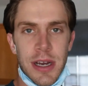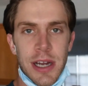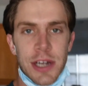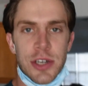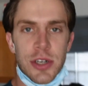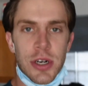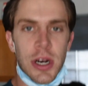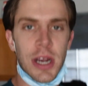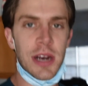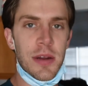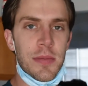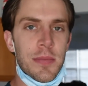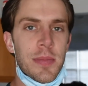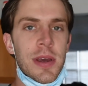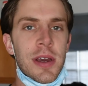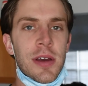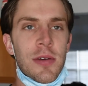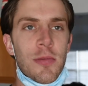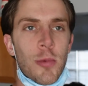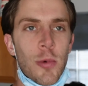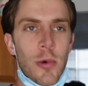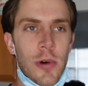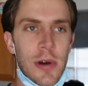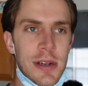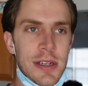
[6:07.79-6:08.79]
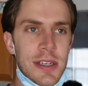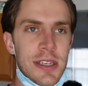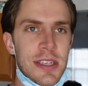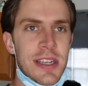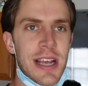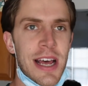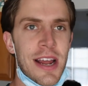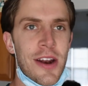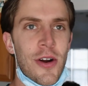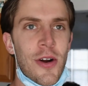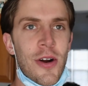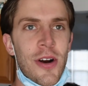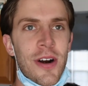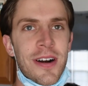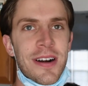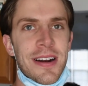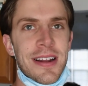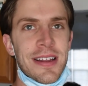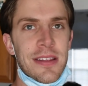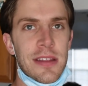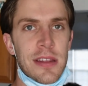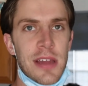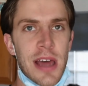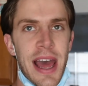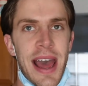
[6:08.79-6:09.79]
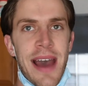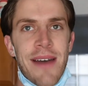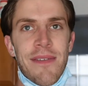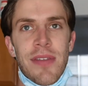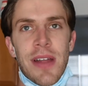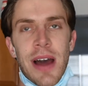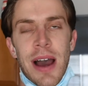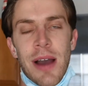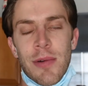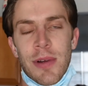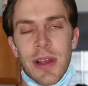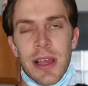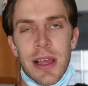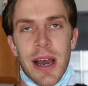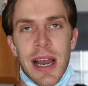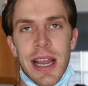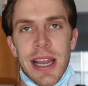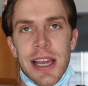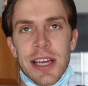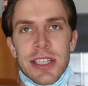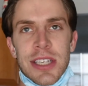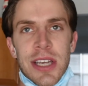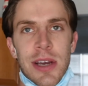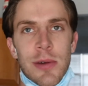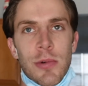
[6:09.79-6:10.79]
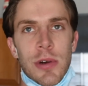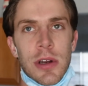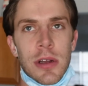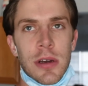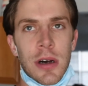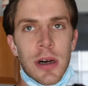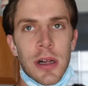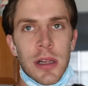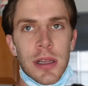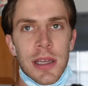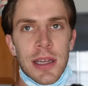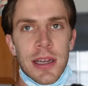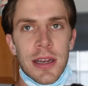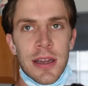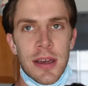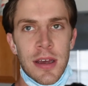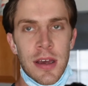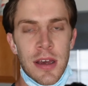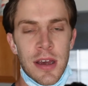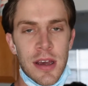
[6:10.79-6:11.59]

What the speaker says: I try to pick ones that have, I guess I would call it